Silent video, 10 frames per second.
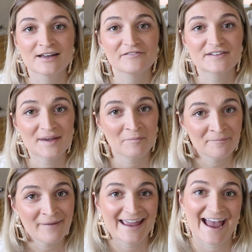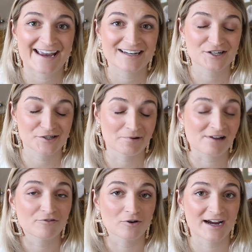For someone my age, at
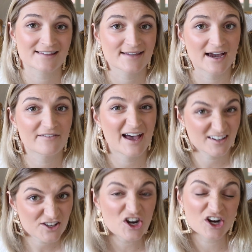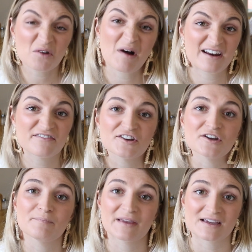24, I'd say I've had, you know, quite a
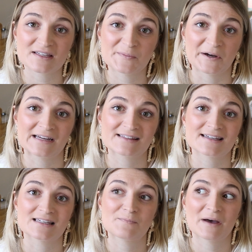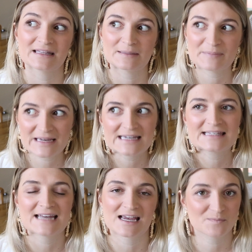few big experiences, but the
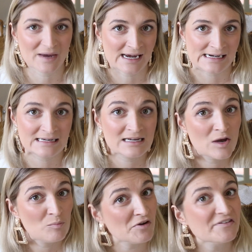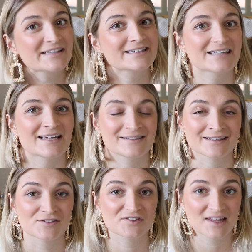biggest has been moving to
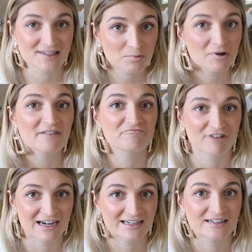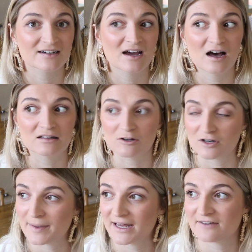London. So that's what I've written a
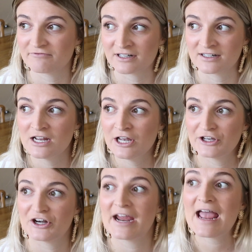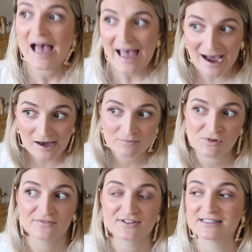lot about. I've written, you know, how to
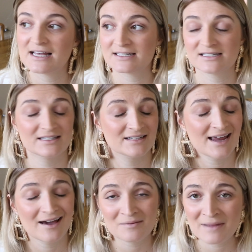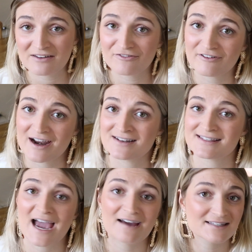move to London, how to make
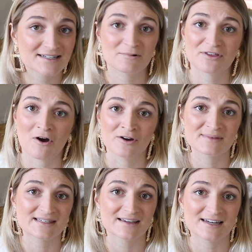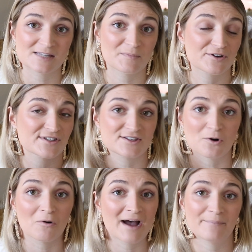friends, how to deal with homesickness, because it's
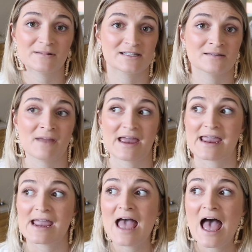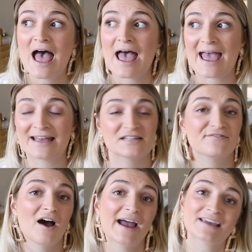all happened to me. And
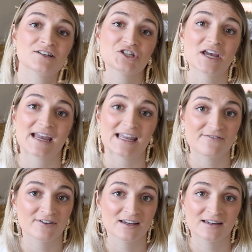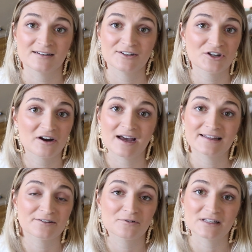if I can share even, you know, a
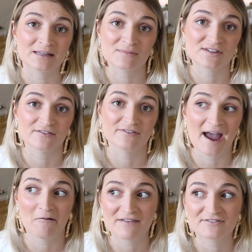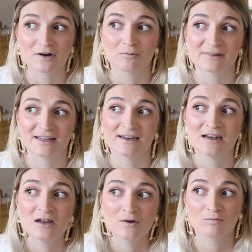little glimpse of how I've dealt with it,
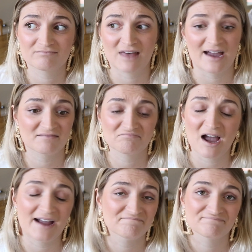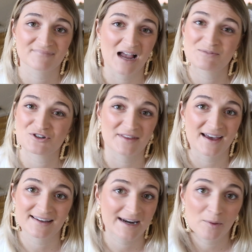like, I'm sure
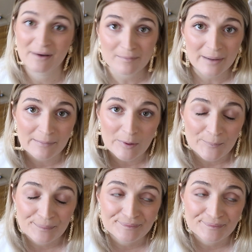that can help other people.